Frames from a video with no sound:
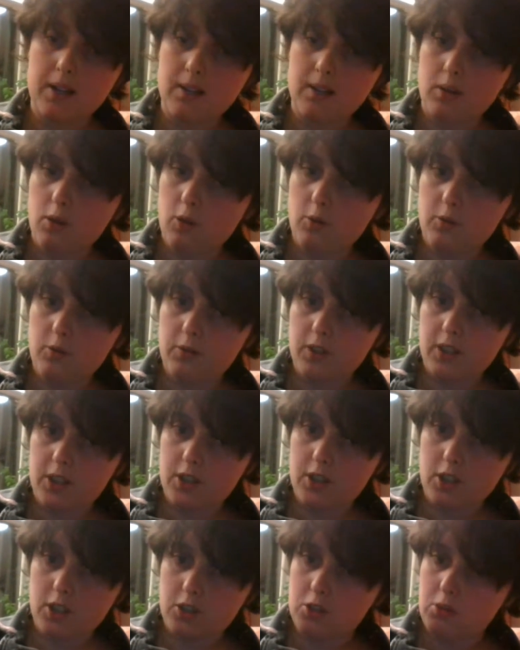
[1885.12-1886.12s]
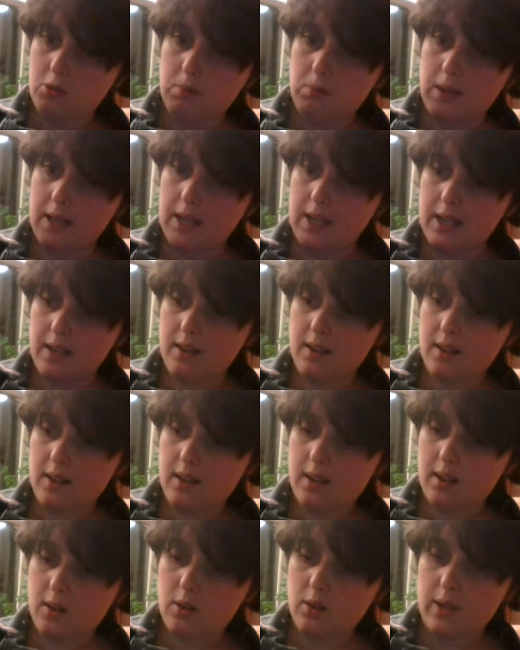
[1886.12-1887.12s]
but hopefully not too many
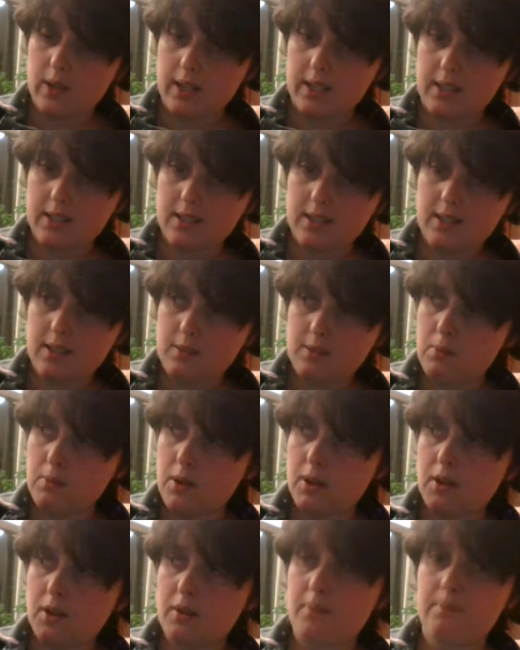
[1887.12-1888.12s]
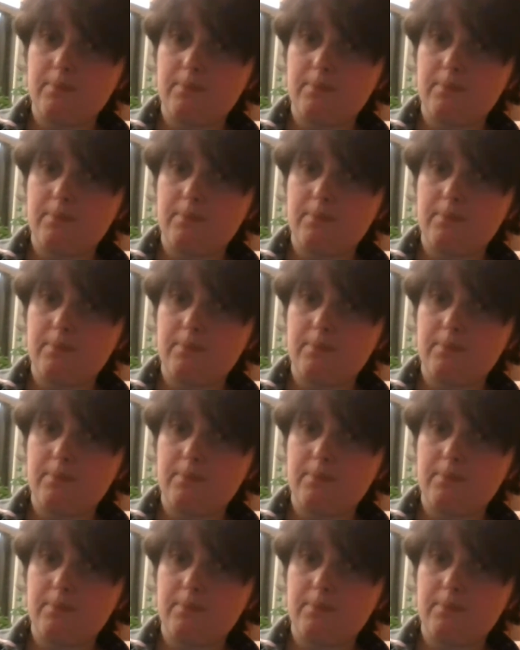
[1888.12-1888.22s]
going in this book.